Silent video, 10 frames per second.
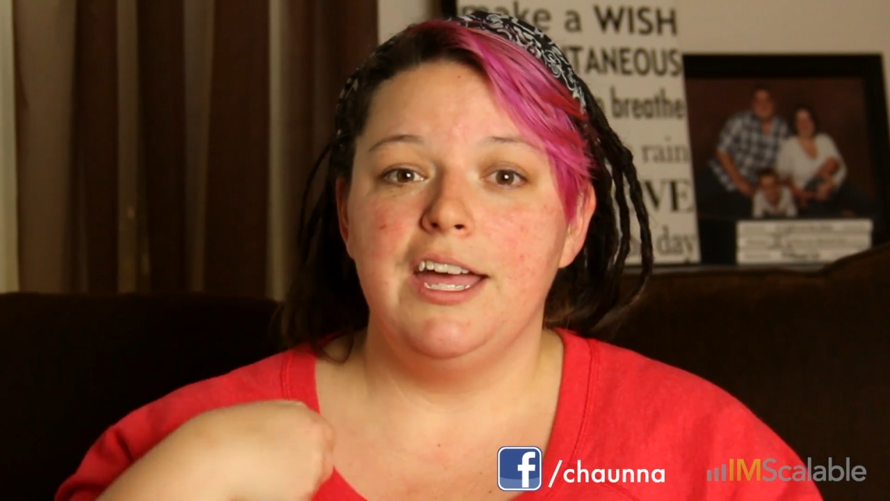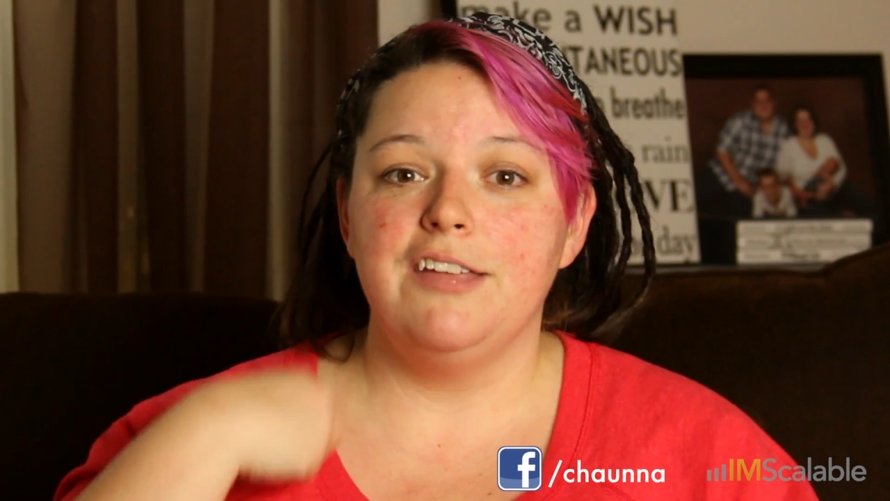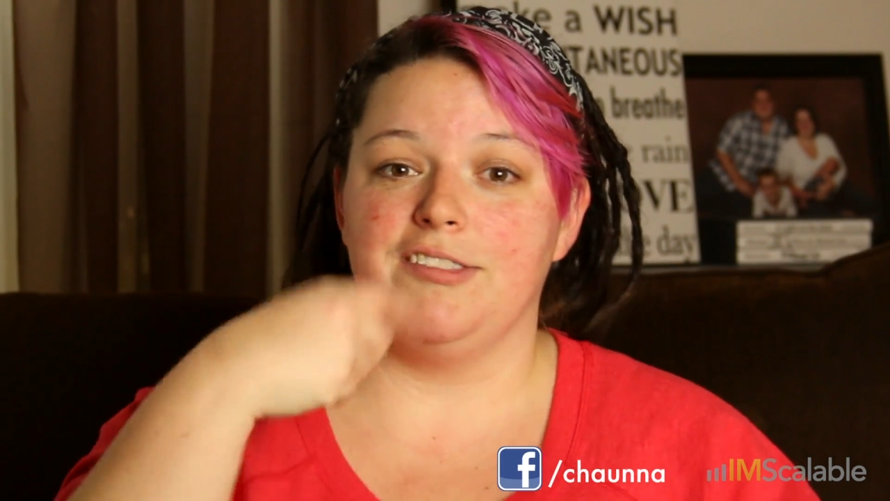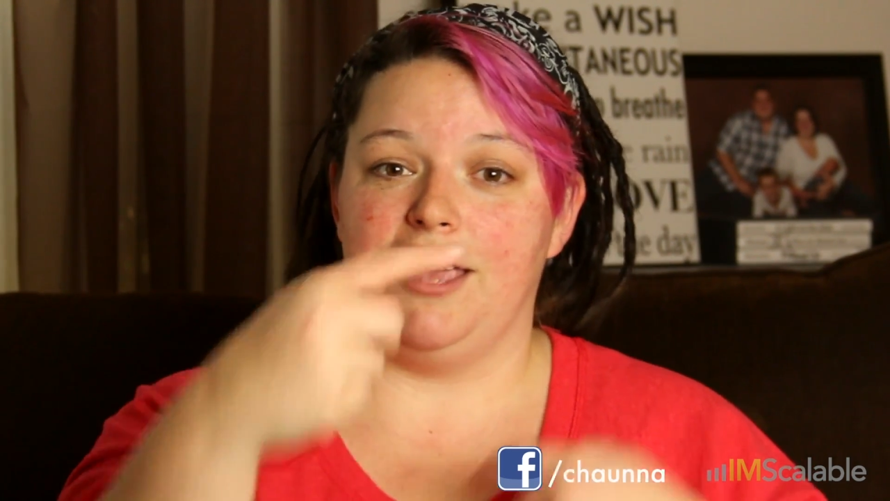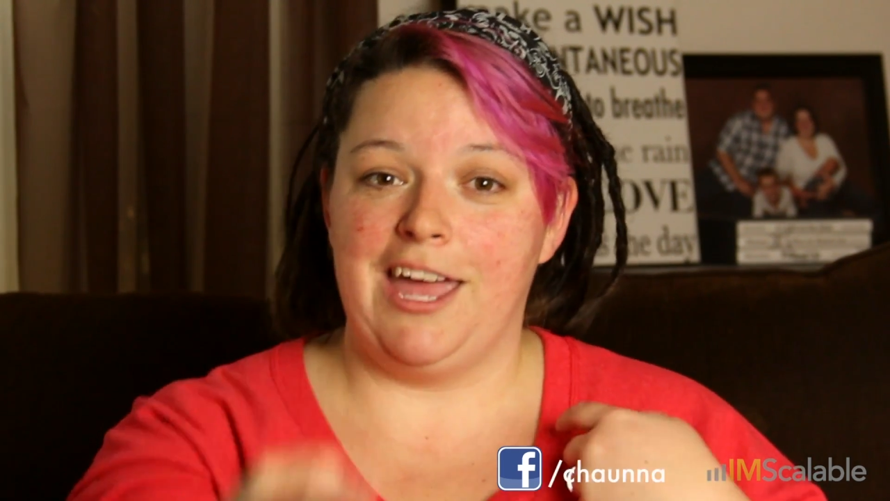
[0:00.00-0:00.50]

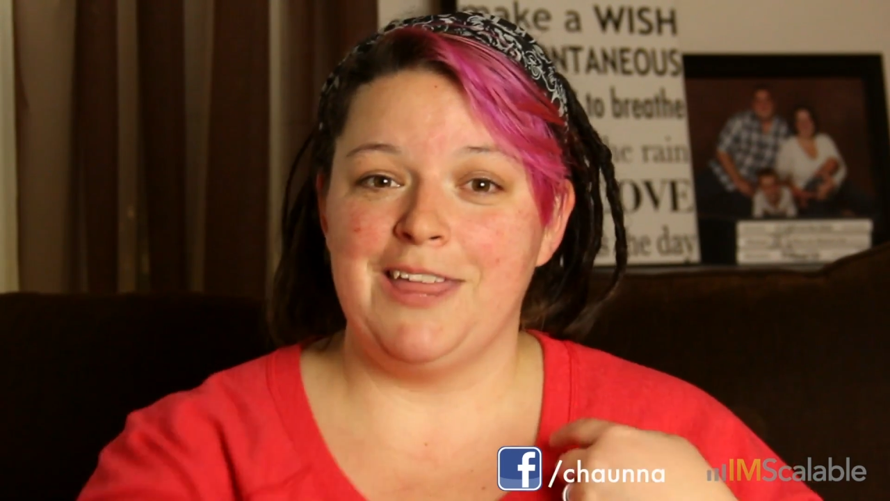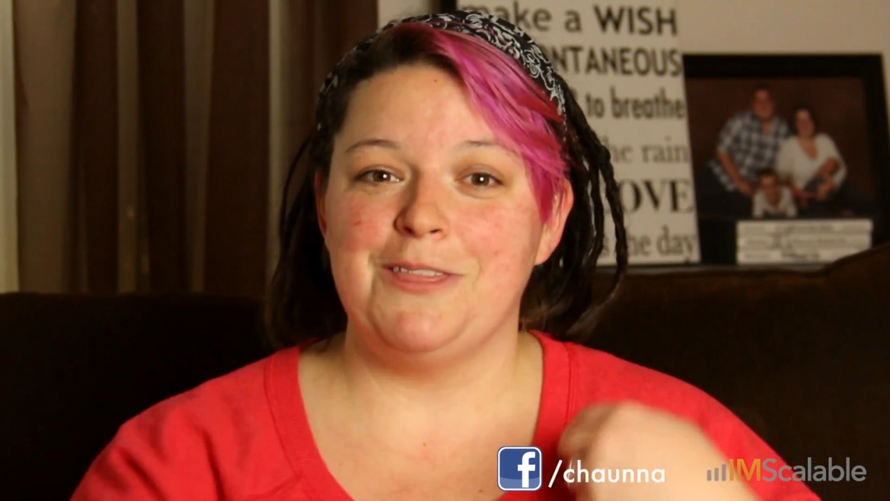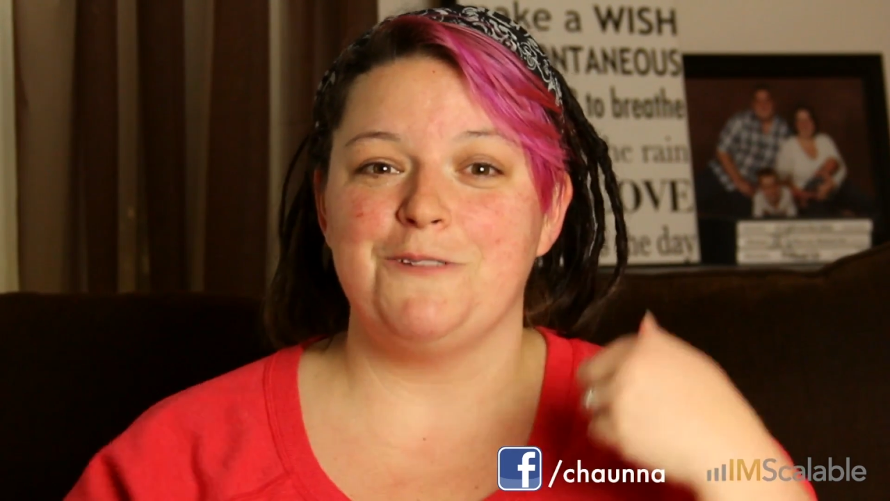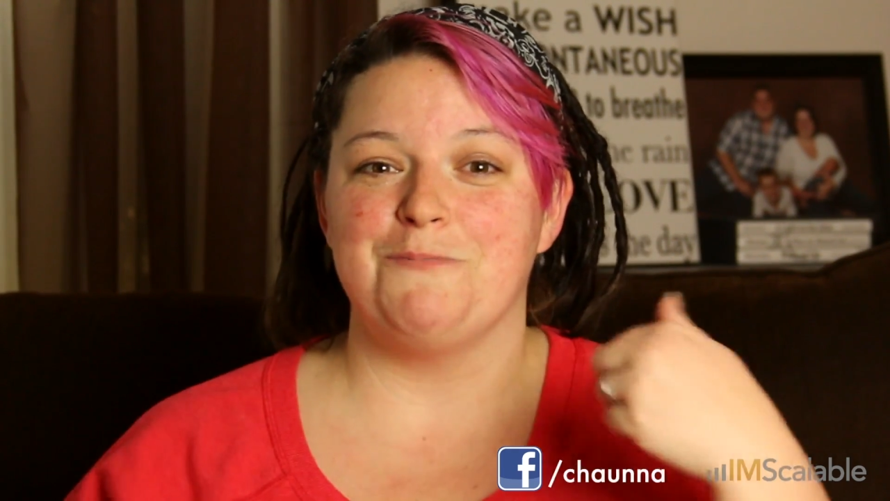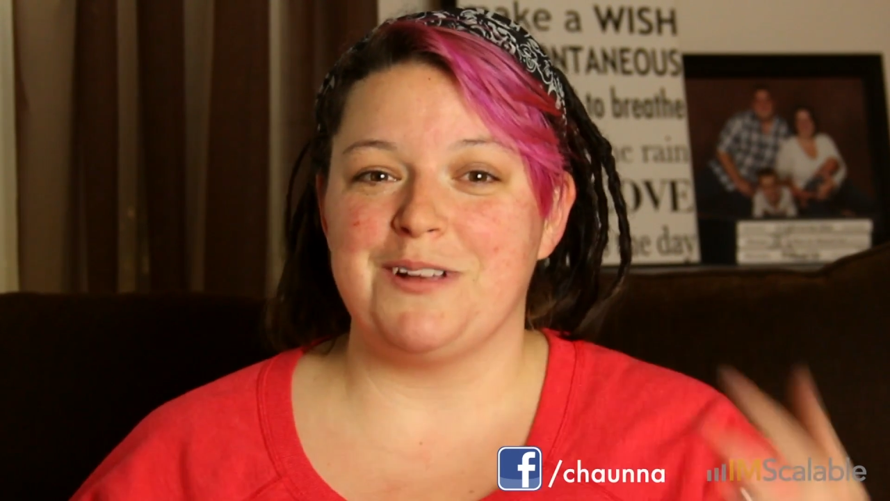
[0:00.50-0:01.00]
is to
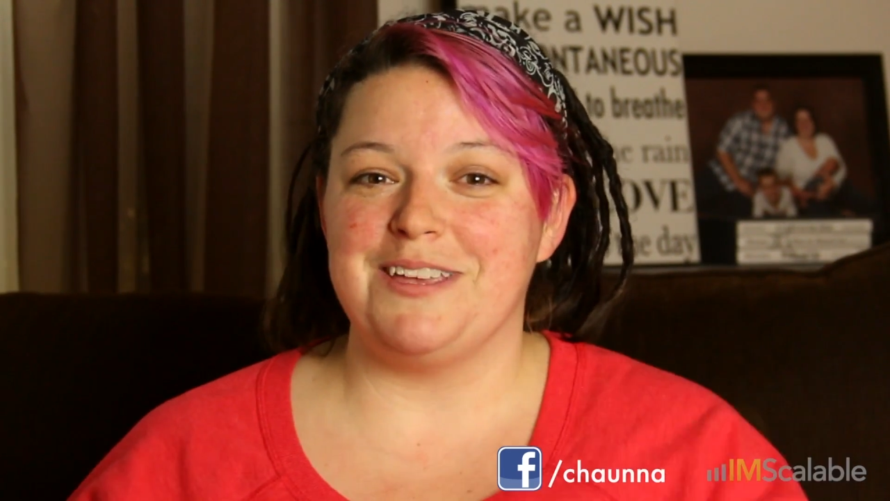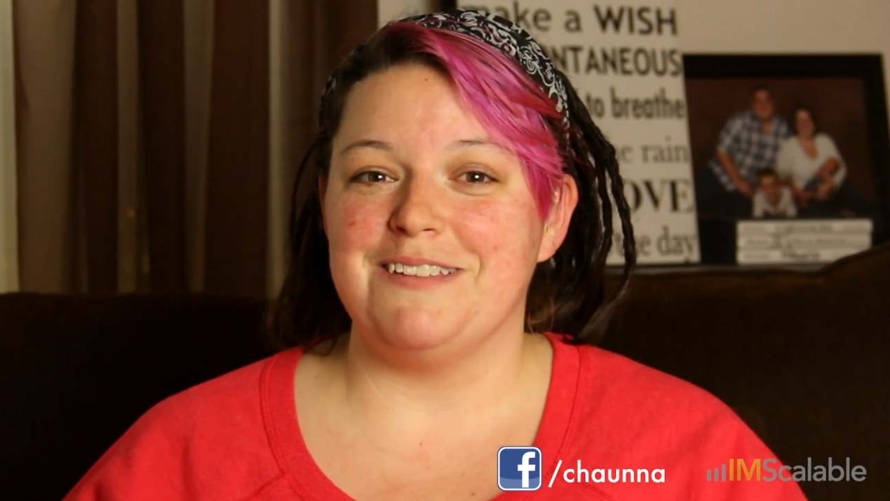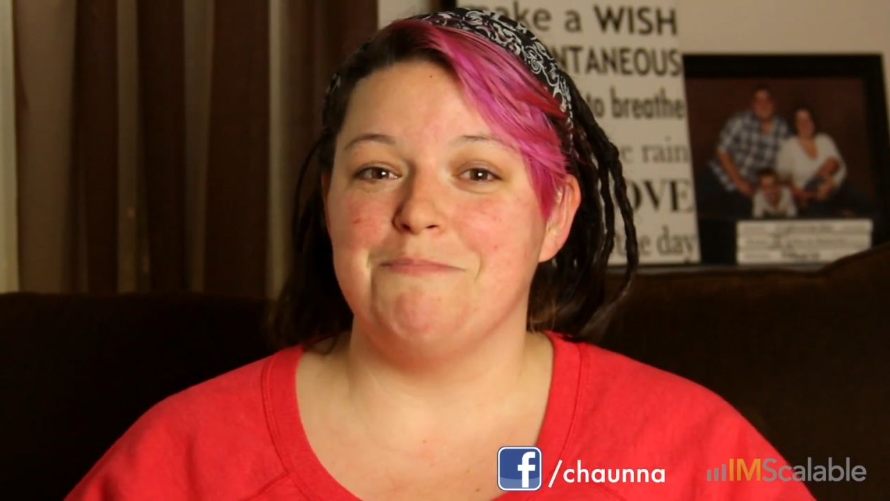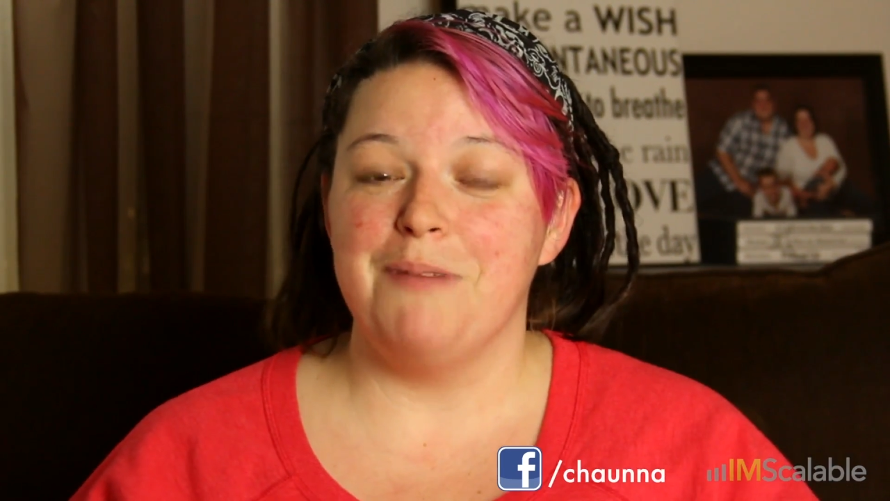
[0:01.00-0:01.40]
hand those monkeys